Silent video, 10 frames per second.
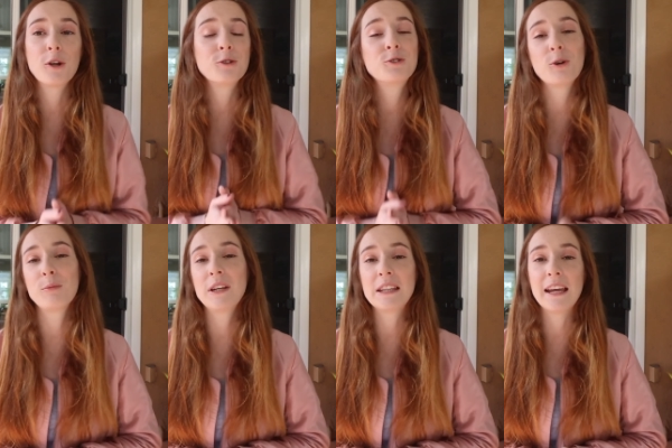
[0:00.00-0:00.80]
on so
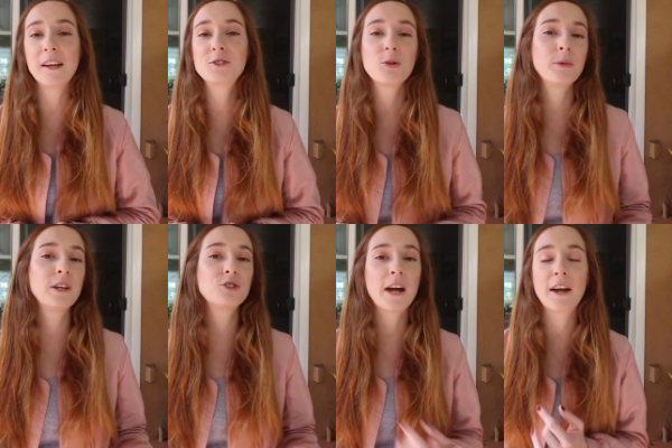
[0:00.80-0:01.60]
many things, so many
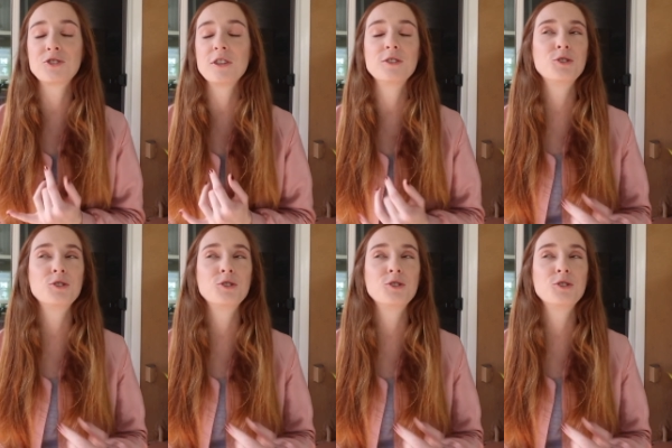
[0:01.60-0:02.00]
attractions,